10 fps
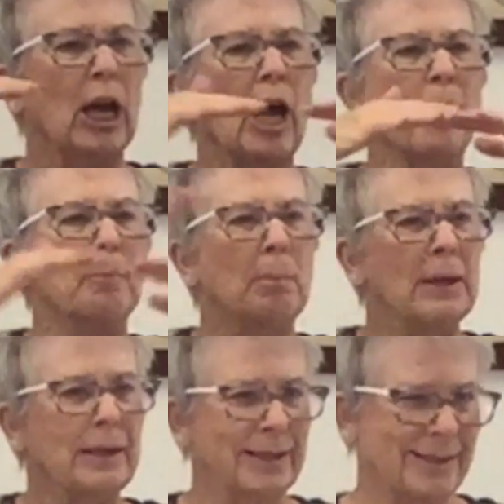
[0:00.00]

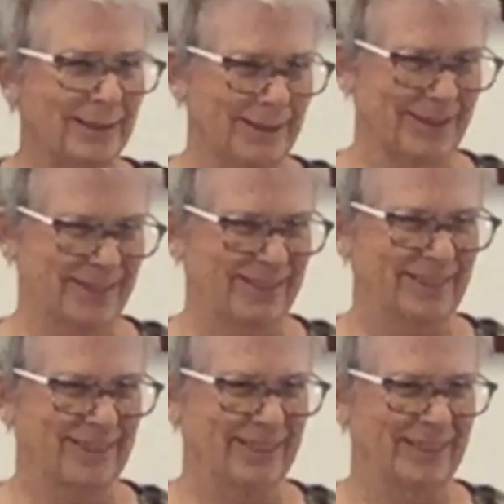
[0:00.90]
completeness.
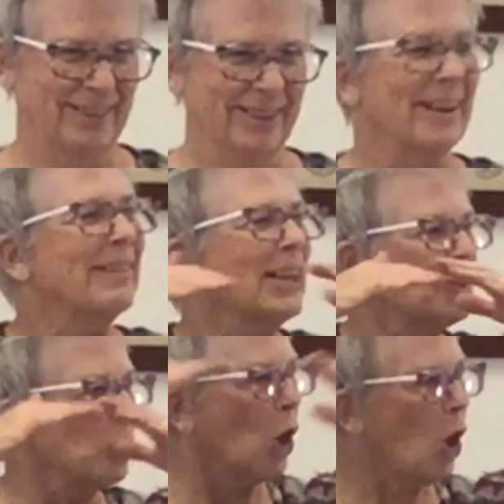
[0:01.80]

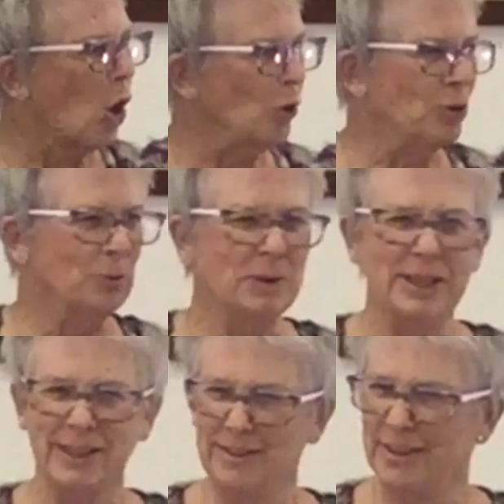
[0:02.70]
That's all you
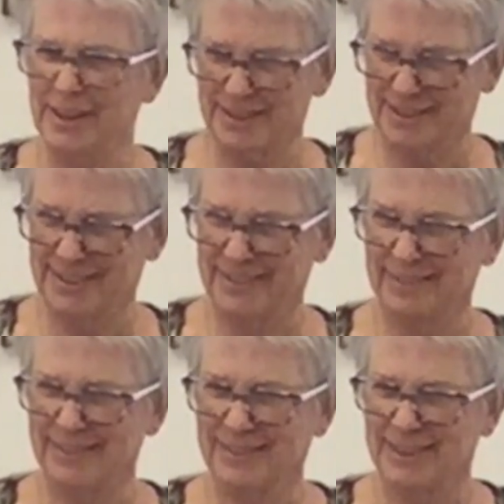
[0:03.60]
need-ness.
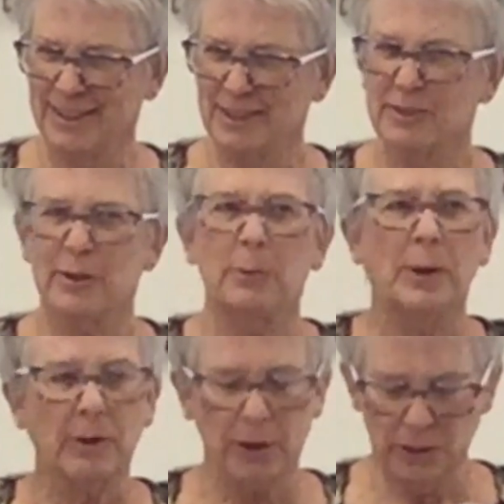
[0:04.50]
So
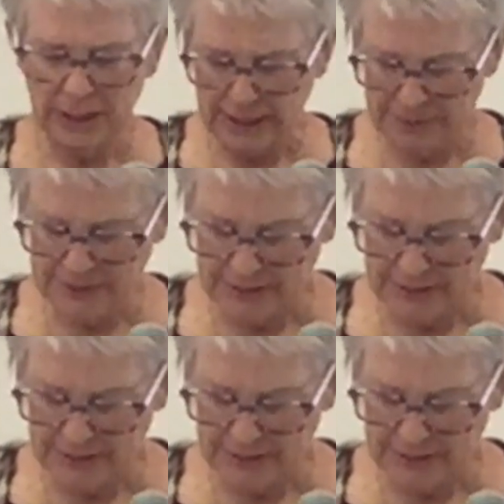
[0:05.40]
we are going to get